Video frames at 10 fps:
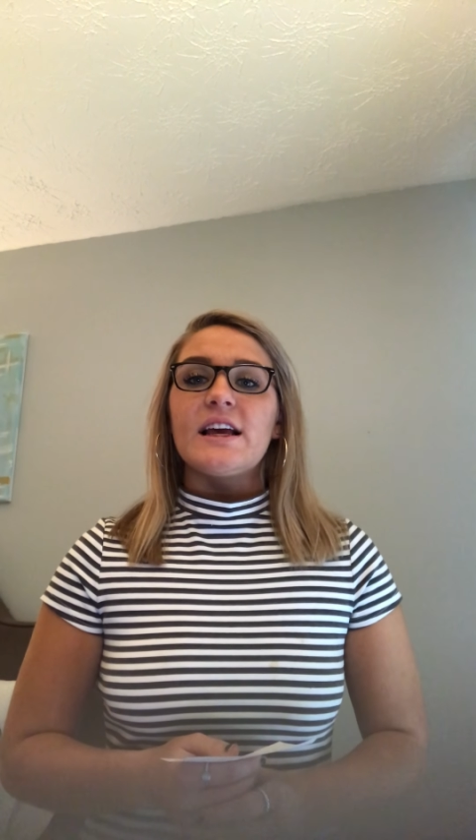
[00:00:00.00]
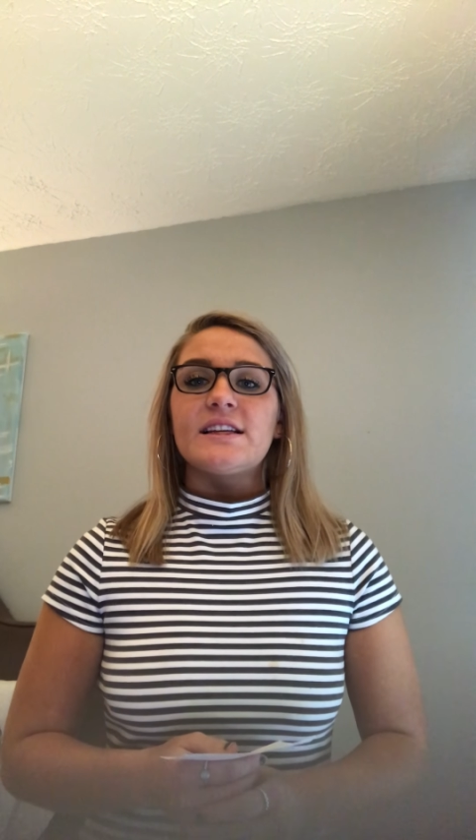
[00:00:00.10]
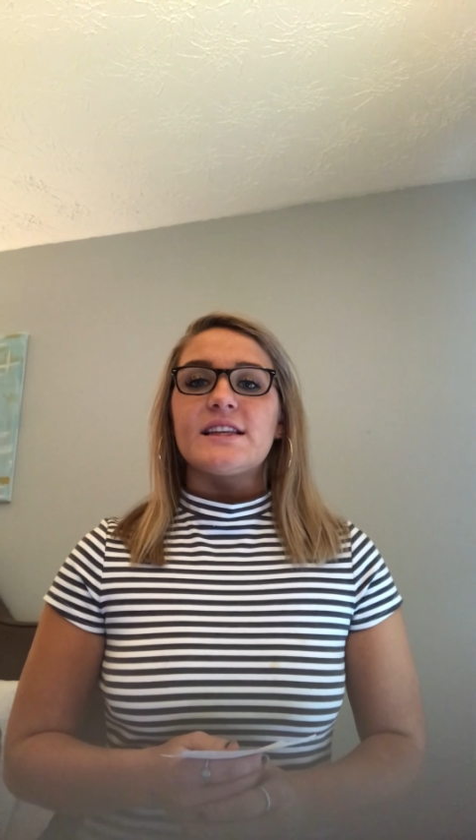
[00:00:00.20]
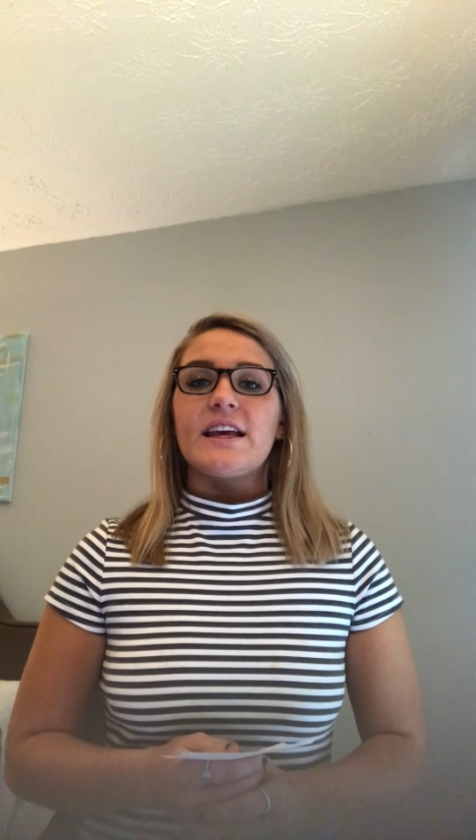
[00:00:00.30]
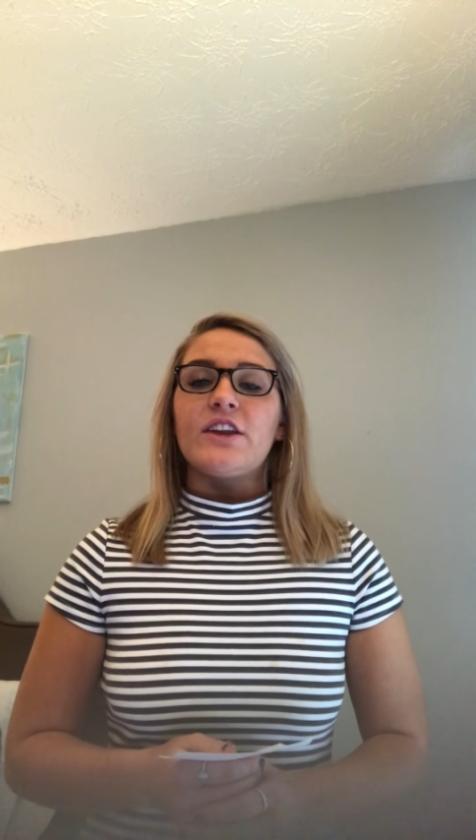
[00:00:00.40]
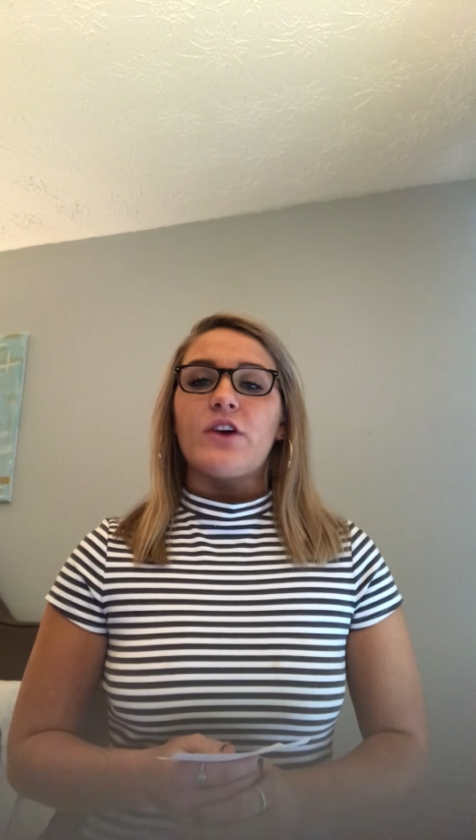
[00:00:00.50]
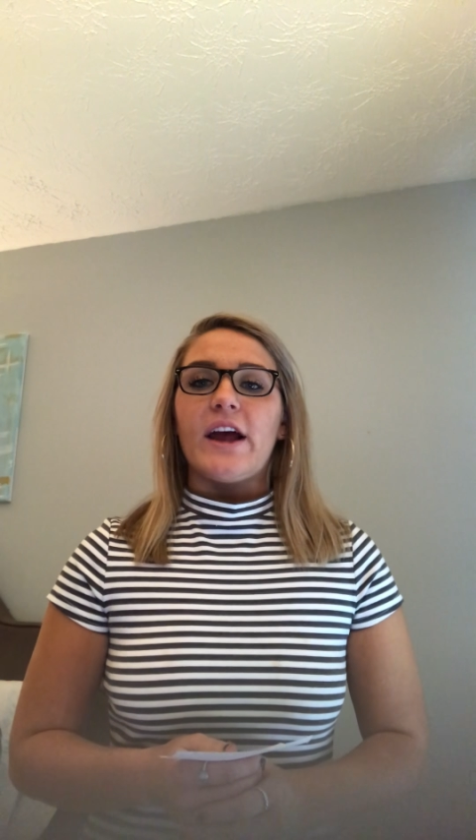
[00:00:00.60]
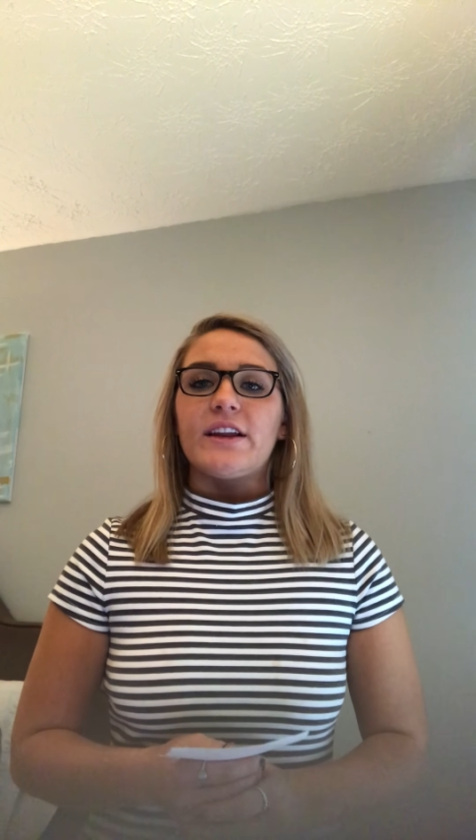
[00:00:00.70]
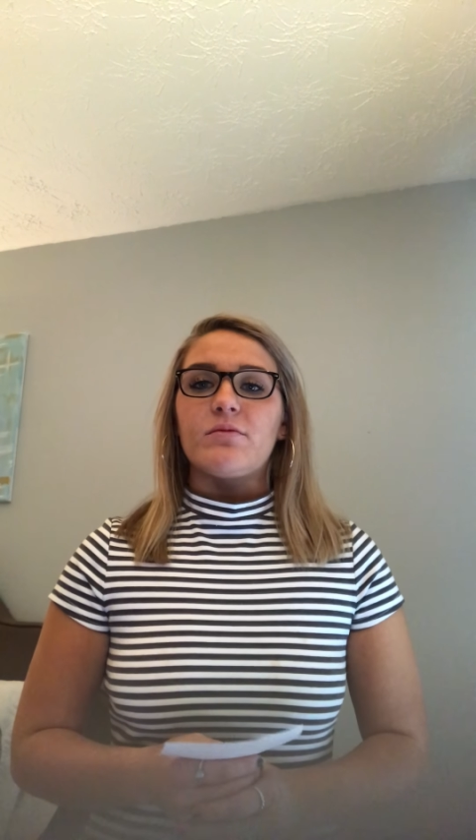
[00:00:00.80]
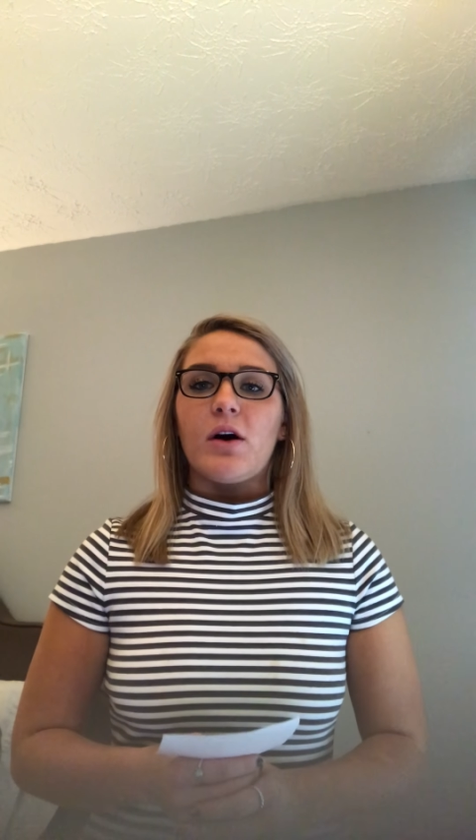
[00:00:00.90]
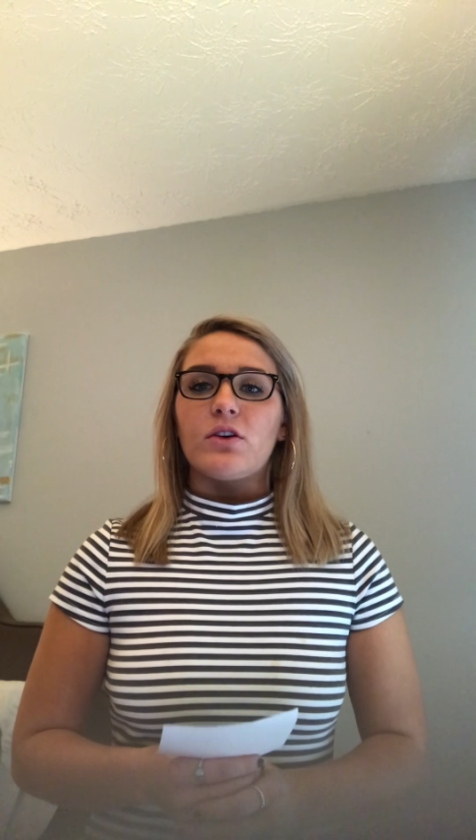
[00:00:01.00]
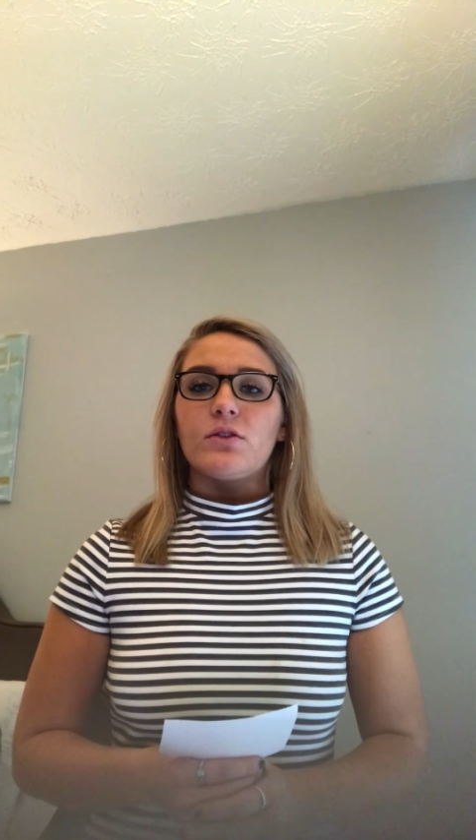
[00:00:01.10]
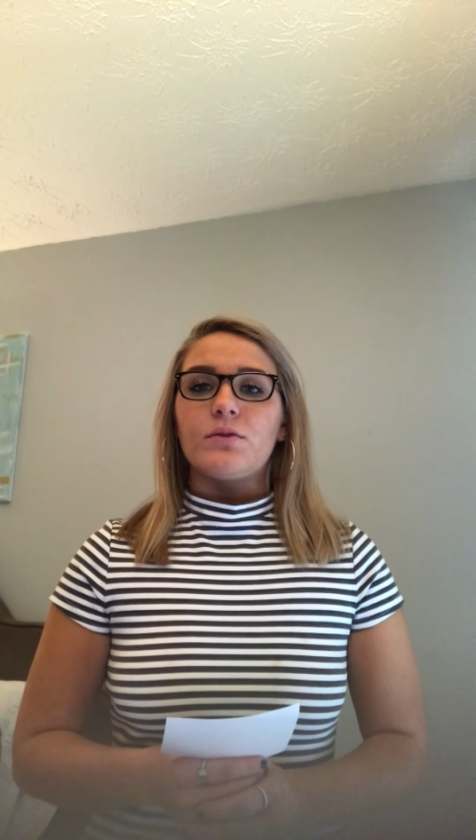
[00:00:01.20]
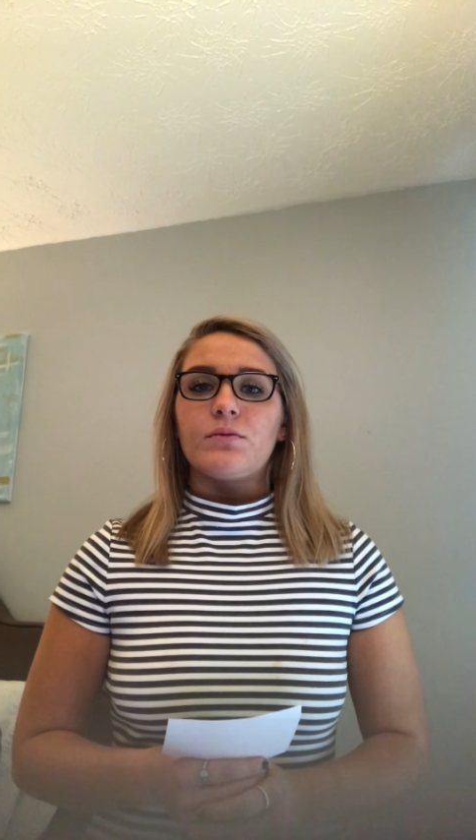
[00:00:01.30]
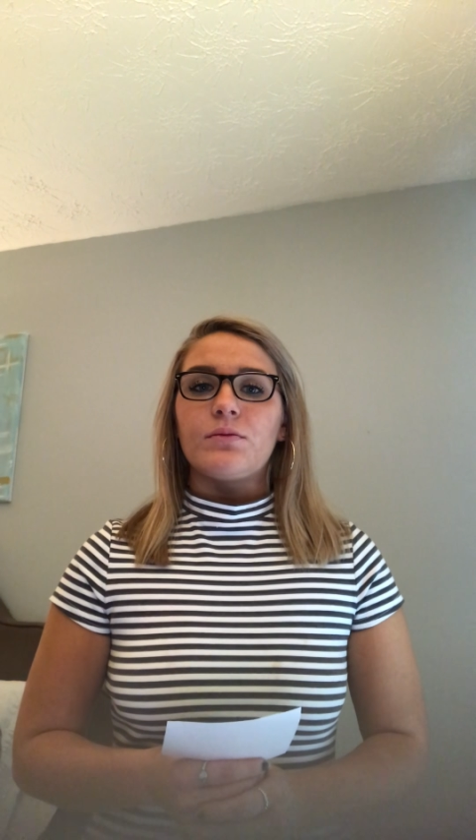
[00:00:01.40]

is the interactive model.